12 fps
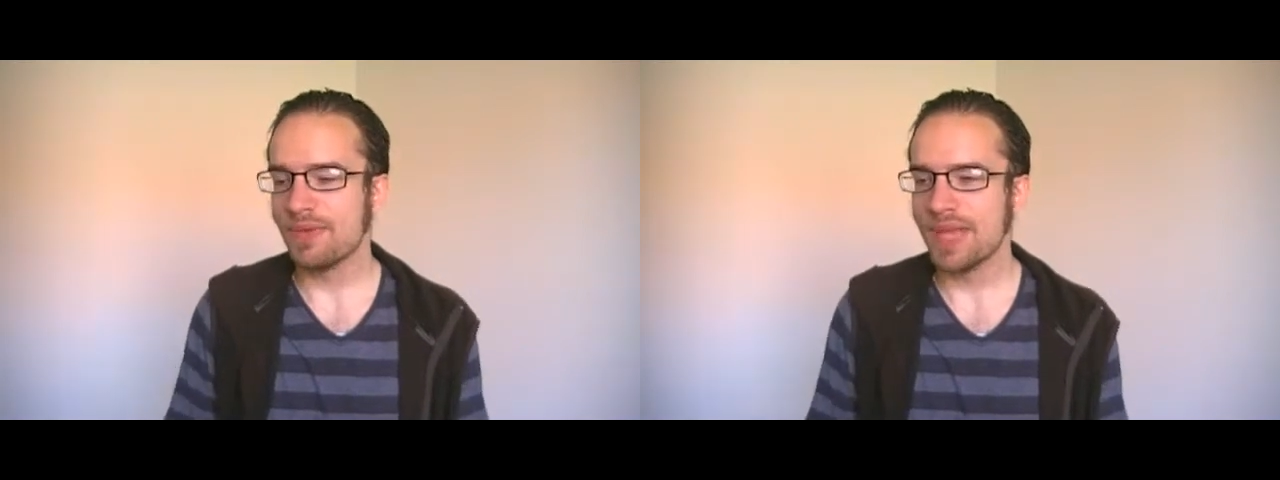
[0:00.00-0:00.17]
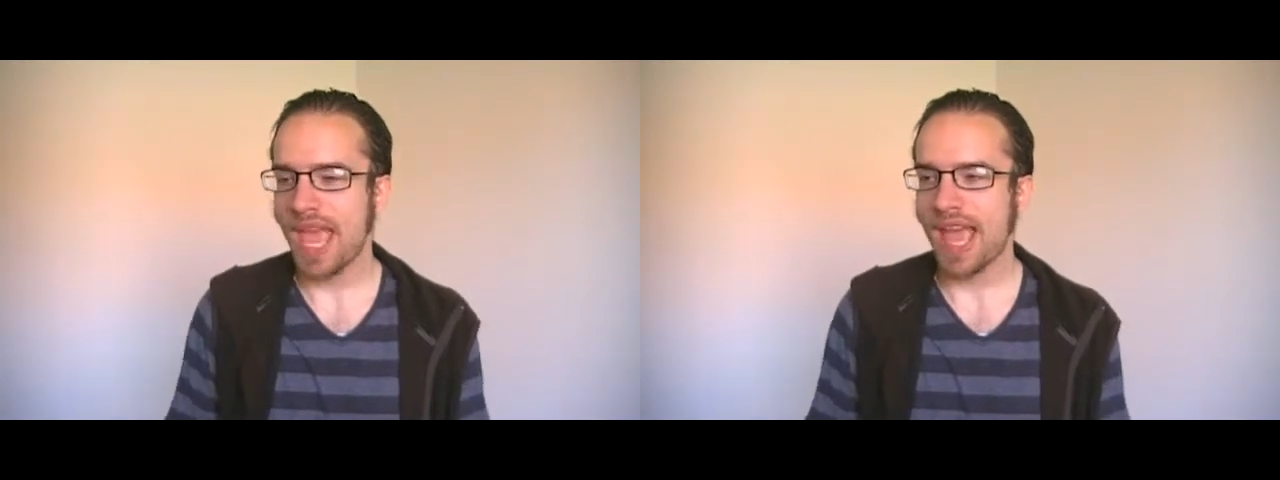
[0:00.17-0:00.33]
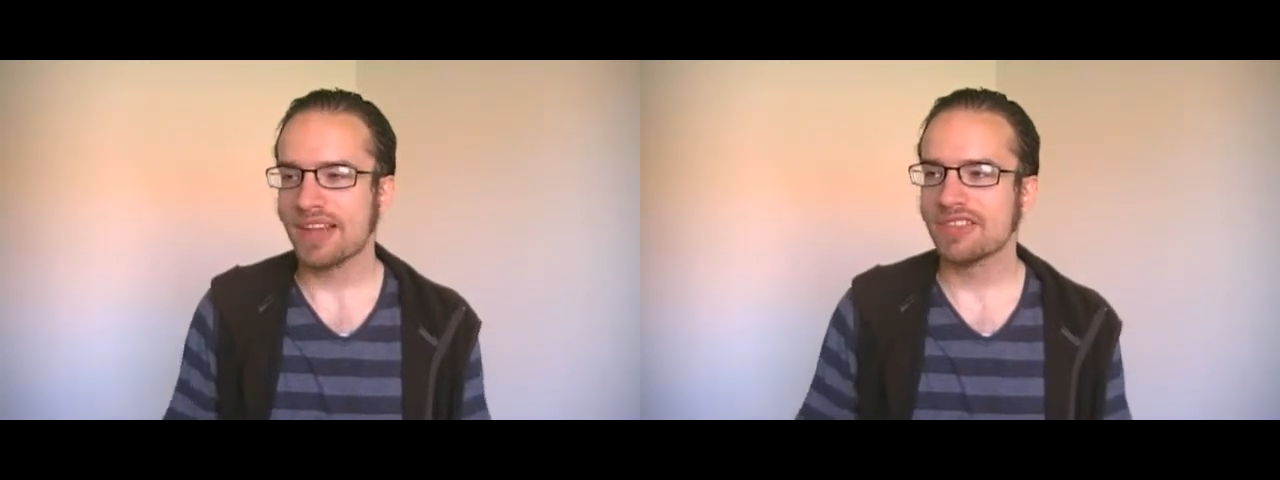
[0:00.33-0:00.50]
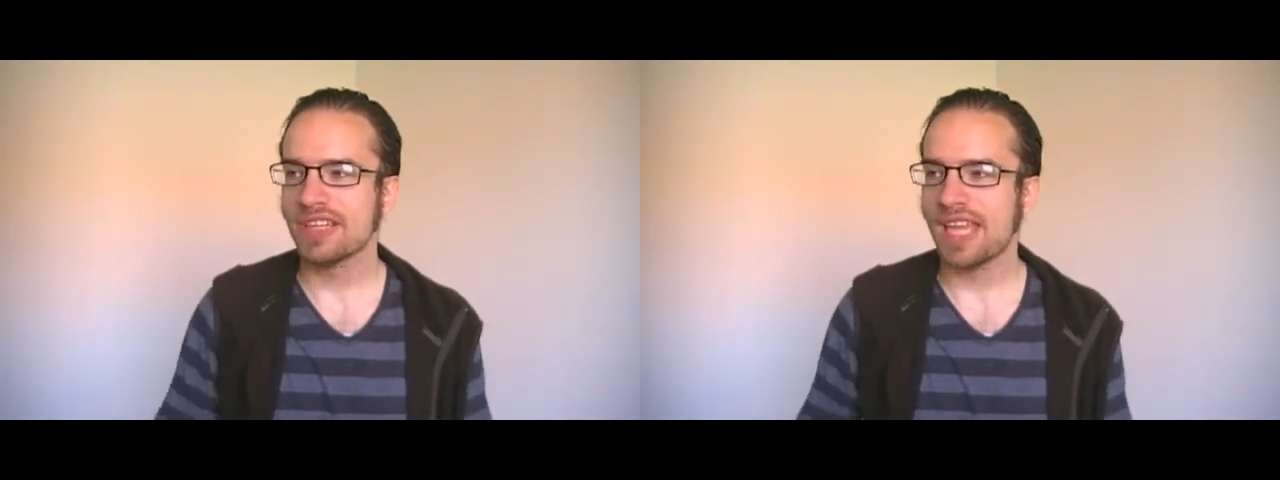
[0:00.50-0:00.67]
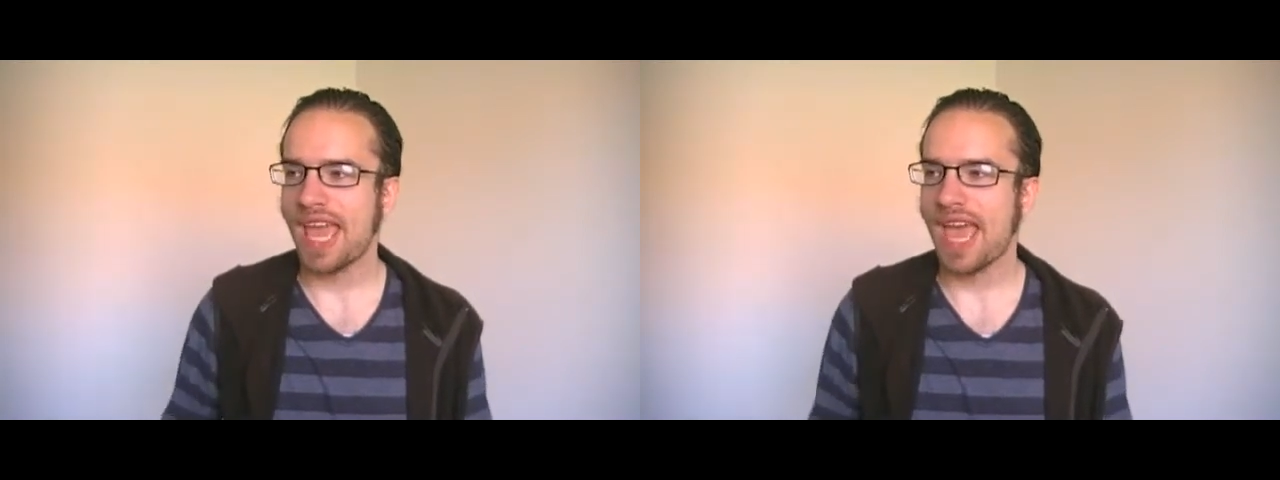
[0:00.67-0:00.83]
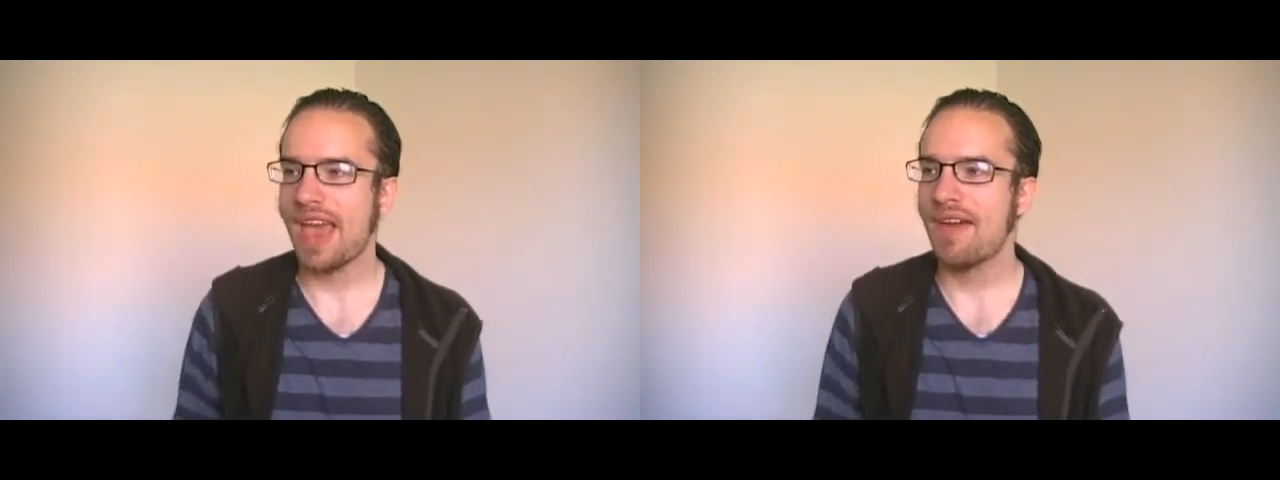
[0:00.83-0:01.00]
we actually
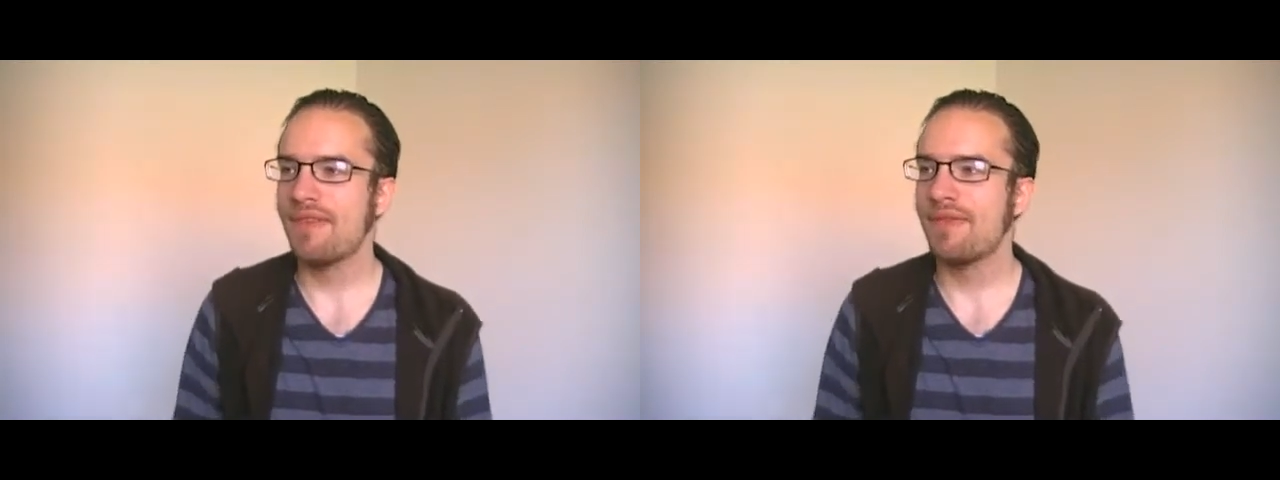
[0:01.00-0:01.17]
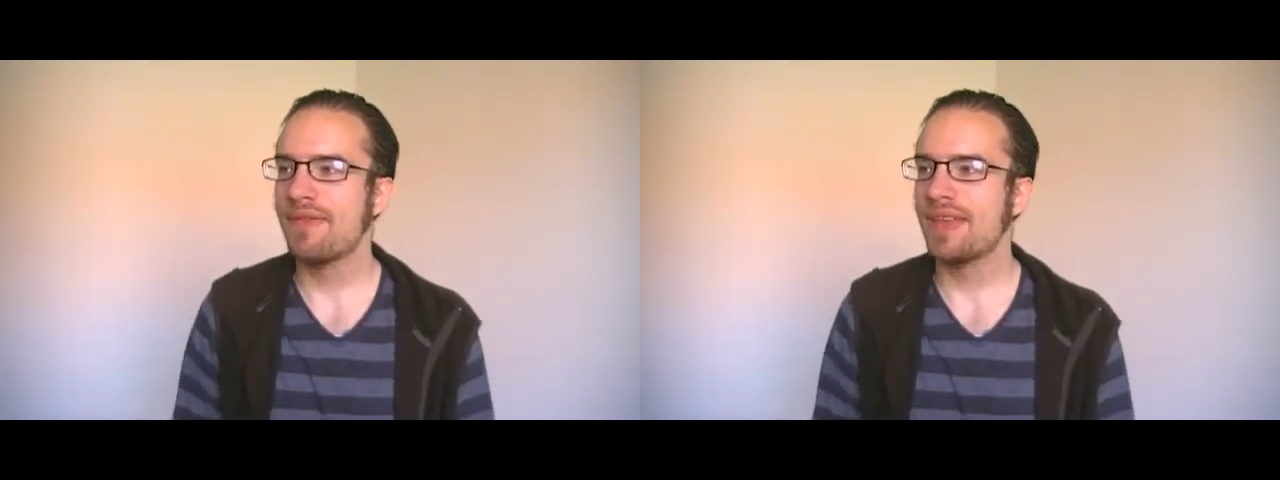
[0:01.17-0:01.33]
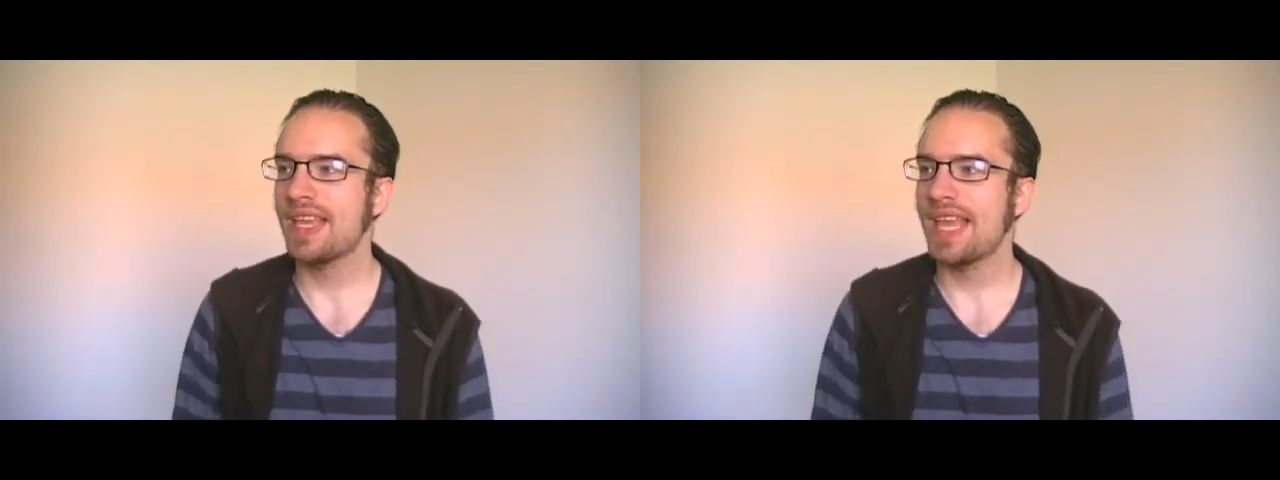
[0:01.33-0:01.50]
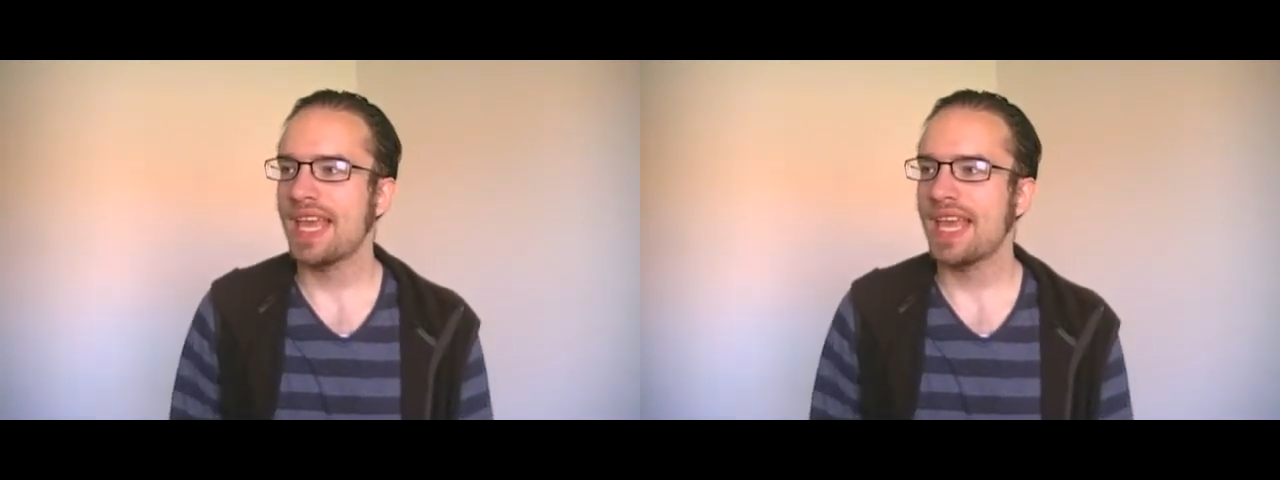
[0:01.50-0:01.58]
have